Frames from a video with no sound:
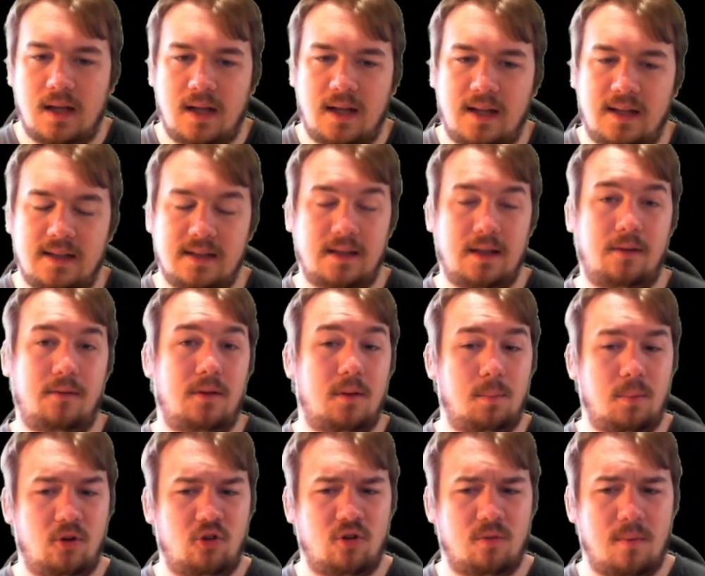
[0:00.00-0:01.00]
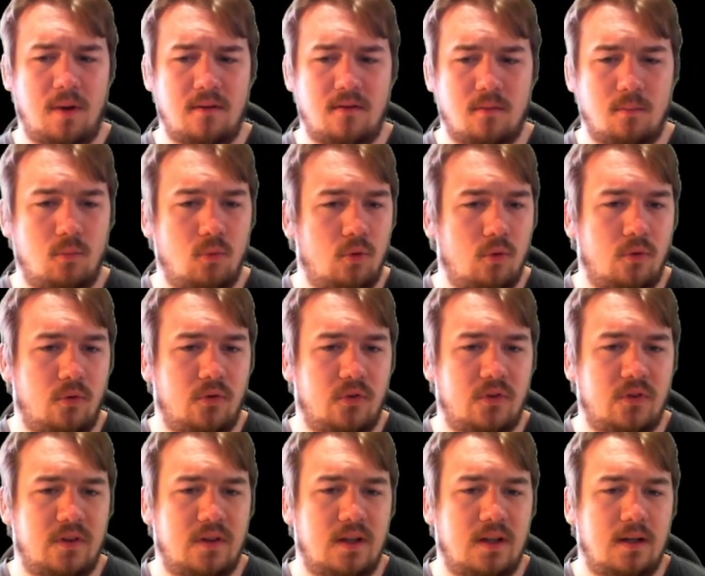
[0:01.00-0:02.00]
and if the bishop ever
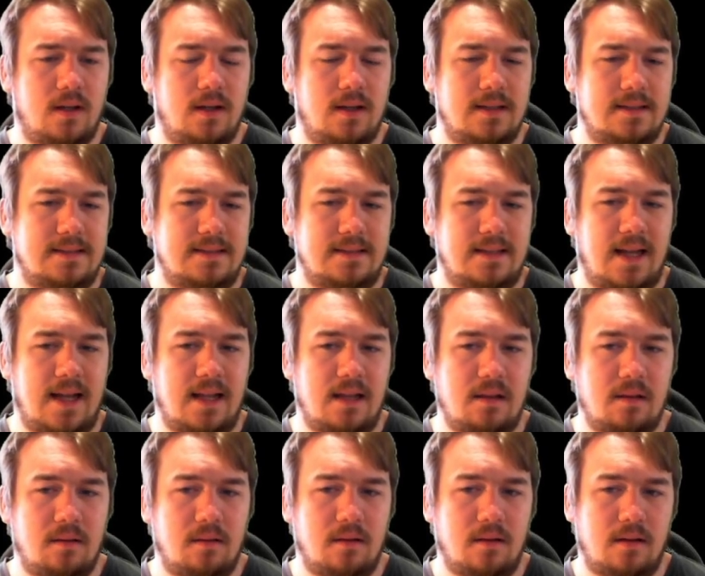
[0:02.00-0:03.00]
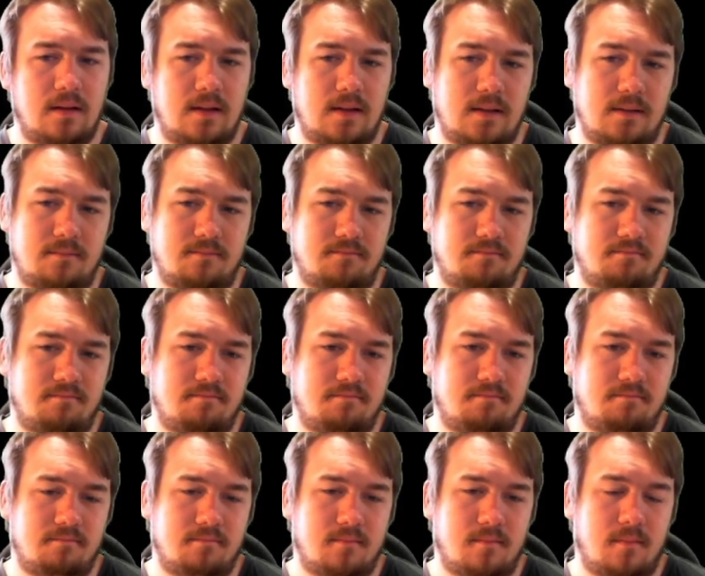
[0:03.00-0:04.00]
moves, then
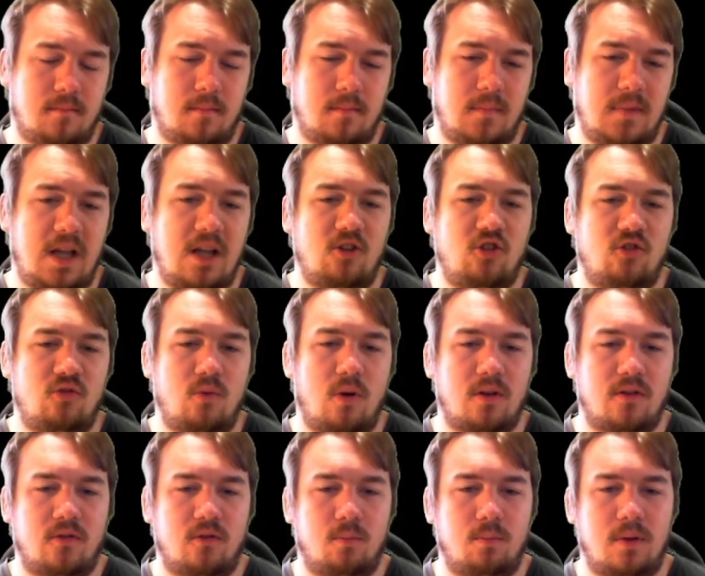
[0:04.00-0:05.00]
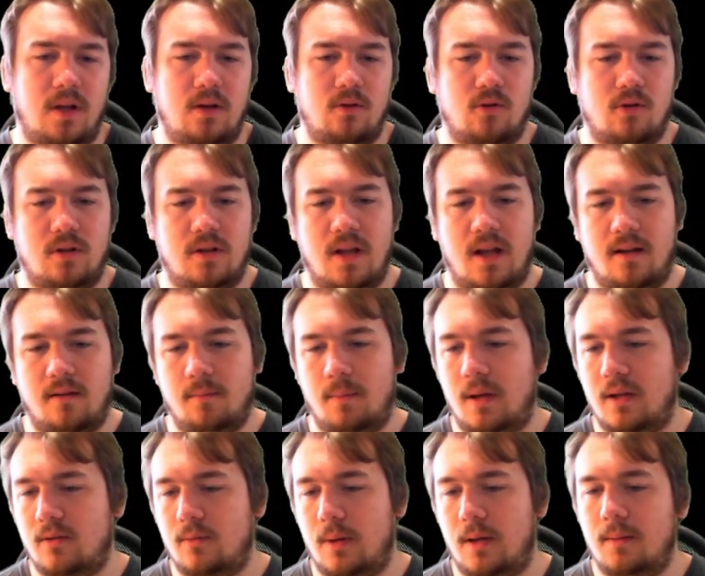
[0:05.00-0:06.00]
the engine wants to play rook takes,
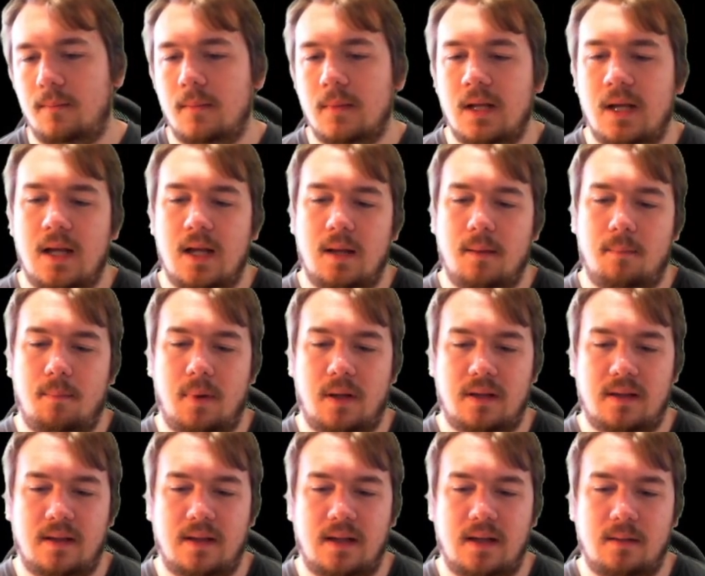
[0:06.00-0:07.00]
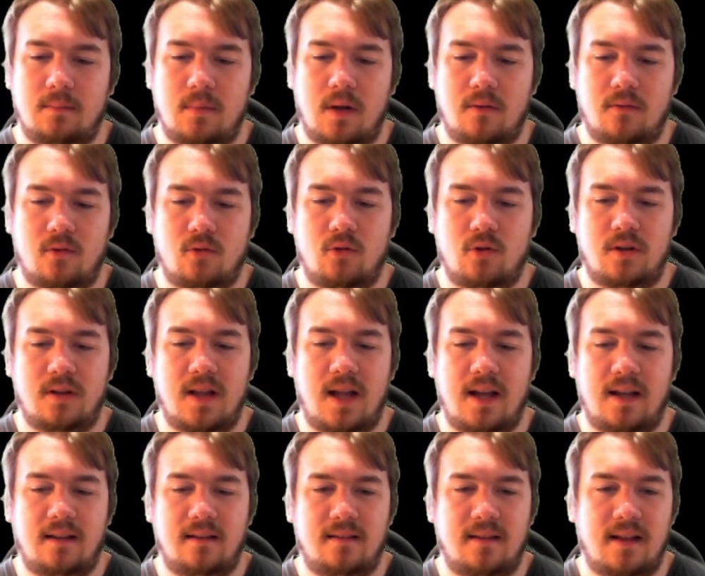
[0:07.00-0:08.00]
by the way. But after rook
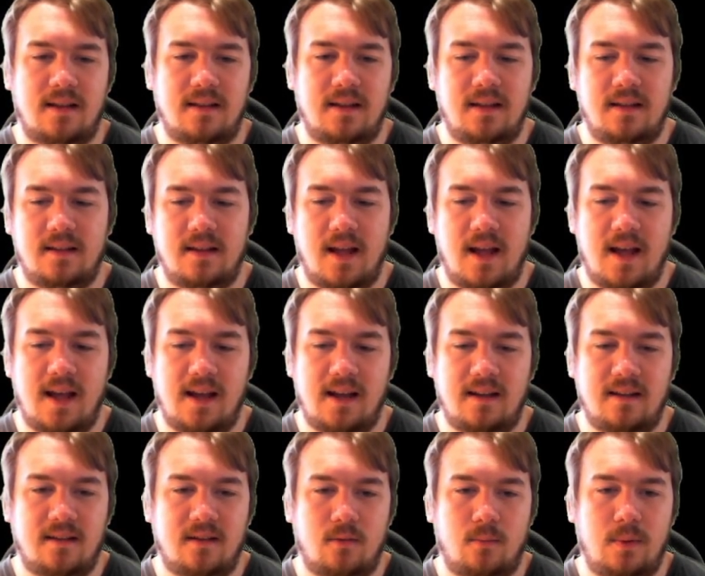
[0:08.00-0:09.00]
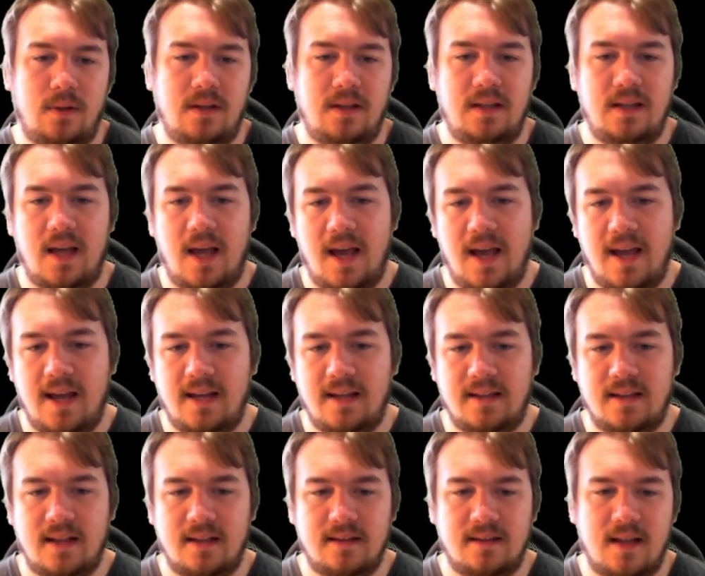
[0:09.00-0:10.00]
takes, then d takes, queen
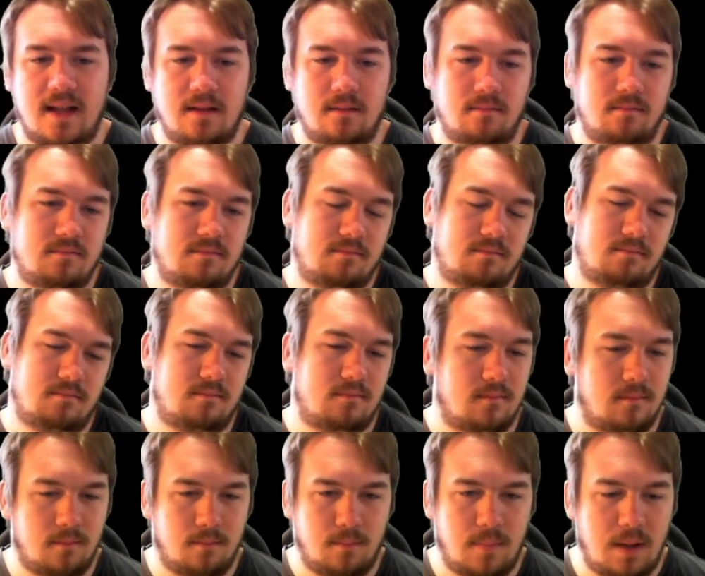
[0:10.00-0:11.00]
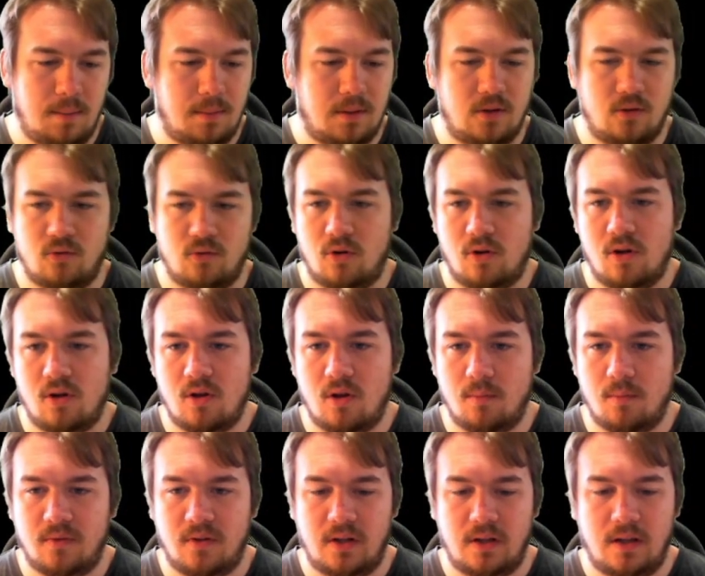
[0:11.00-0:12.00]
e8, and then maybe the rook
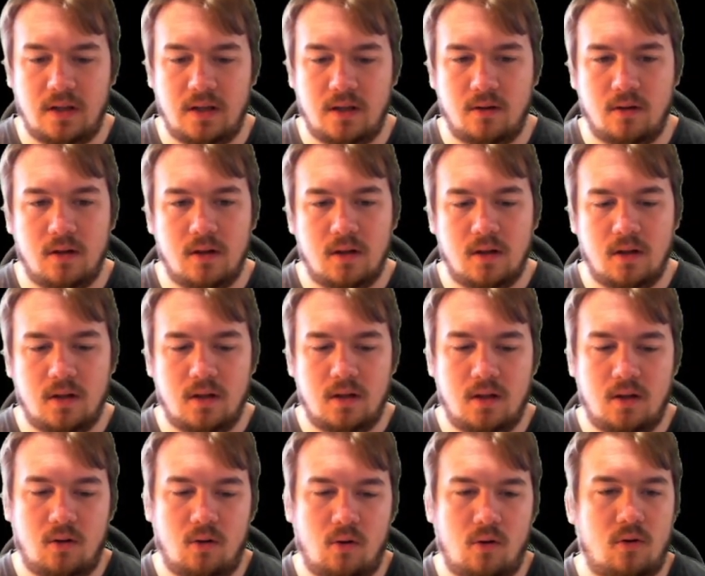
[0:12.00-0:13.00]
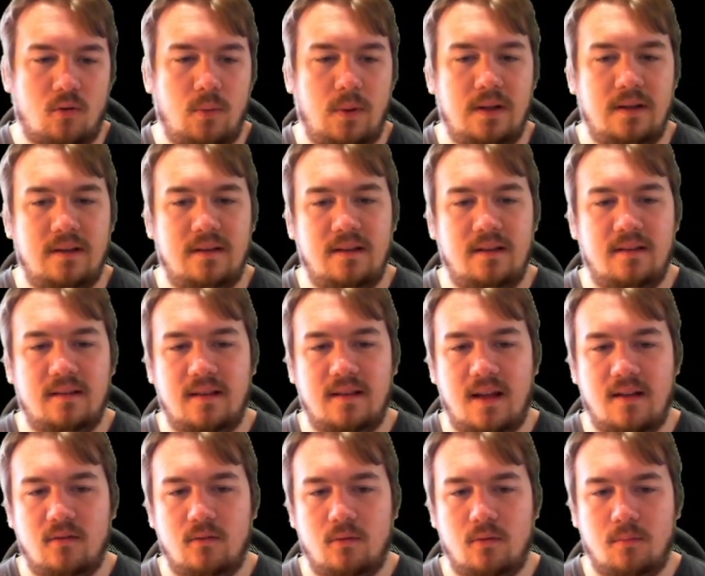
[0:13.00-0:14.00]
comes in here. Or queen
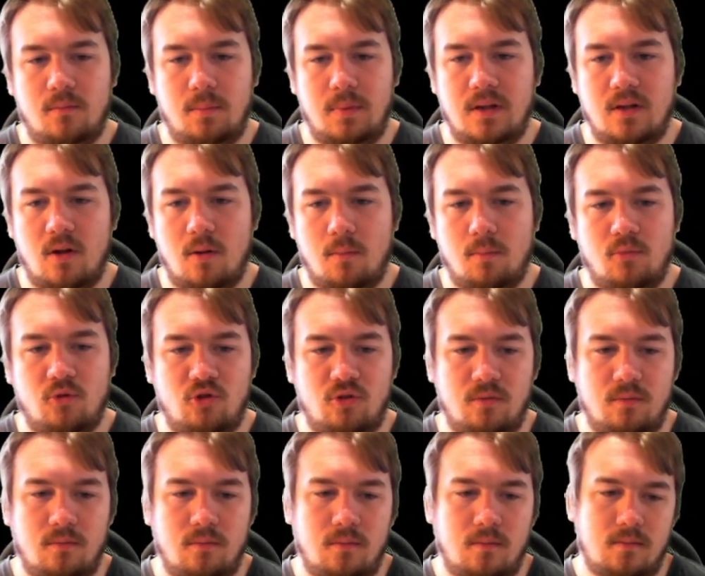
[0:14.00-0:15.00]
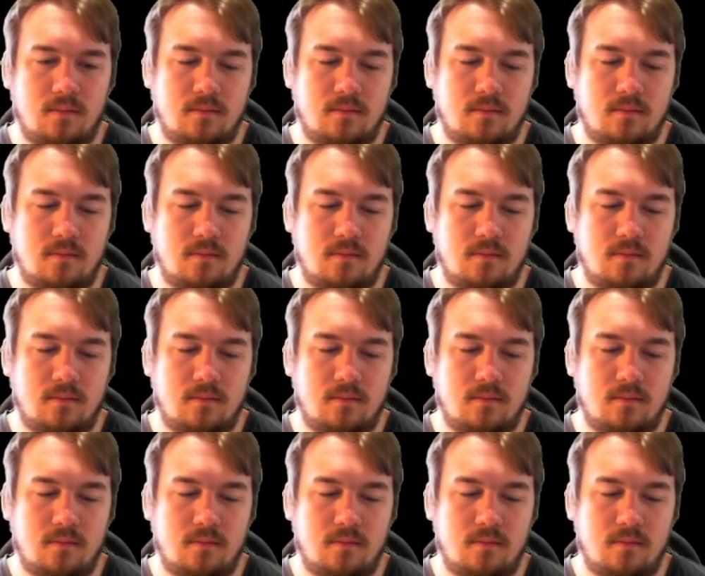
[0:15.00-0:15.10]
c7 would be an option.